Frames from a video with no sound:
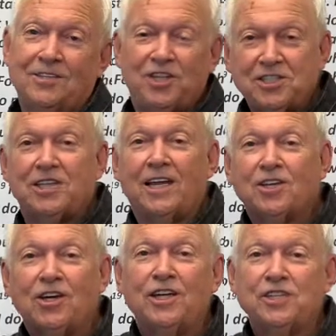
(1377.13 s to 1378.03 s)
just like the
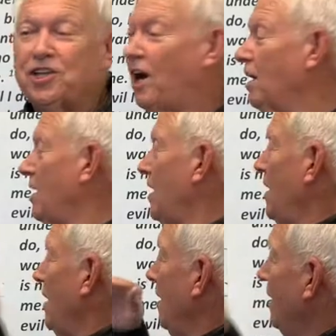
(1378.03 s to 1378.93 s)
cookie jar.
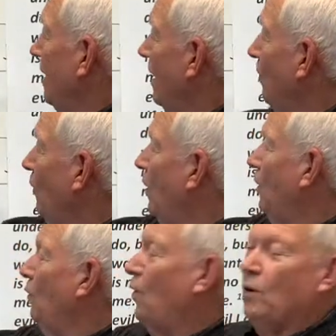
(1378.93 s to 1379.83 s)

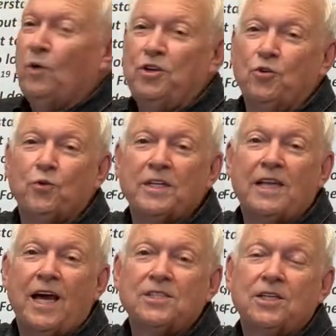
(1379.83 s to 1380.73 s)
When you
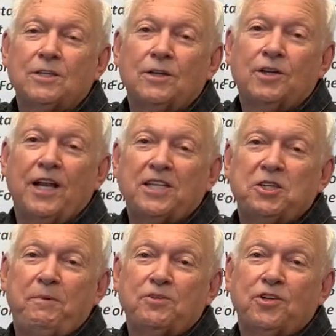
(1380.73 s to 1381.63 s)
realize that you're not
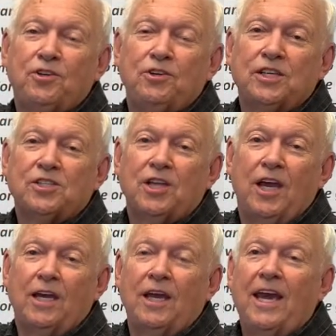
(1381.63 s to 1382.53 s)
supposed to do this
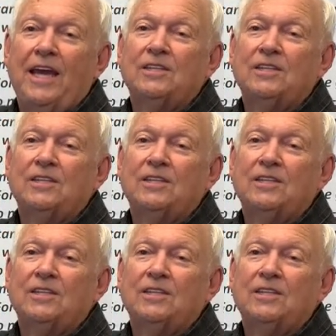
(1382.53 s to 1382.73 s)
thing, it